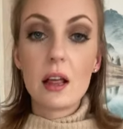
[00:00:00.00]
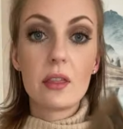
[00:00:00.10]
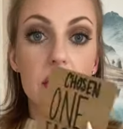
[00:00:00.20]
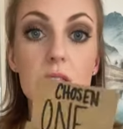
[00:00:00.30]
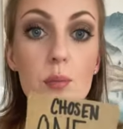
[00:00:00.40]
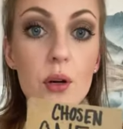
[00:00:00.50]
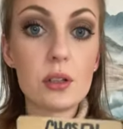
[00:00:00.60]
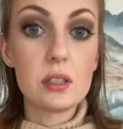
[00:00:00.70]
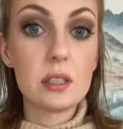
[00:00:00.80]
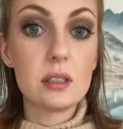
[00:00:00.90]
this
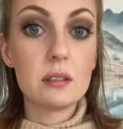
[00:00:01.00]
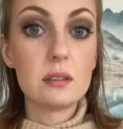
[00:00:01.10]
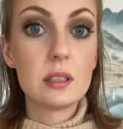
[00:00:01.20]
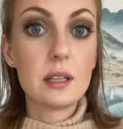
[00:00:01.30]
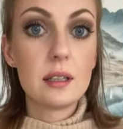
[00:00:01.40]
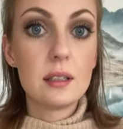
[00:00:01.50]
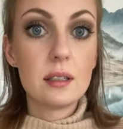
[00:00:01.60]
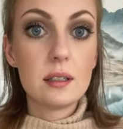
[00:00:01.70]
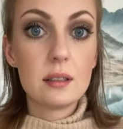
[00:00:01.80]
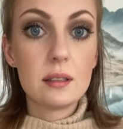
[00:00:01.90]
person
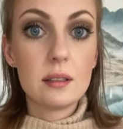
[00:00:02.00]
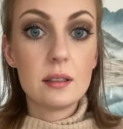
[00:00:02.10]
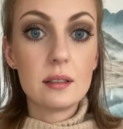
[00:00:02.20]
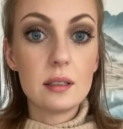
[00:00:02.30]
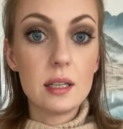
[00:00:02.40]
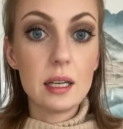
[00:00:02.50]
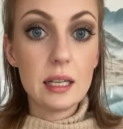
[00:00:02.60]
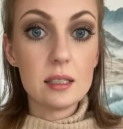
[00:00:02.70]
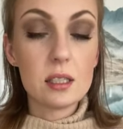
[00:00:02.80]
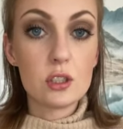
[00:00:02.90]

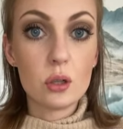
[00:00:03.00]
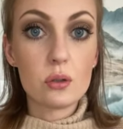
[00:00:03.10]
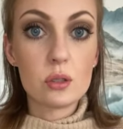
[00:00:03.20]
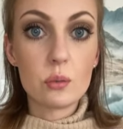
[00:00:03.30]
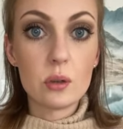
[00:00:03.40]
is a chosen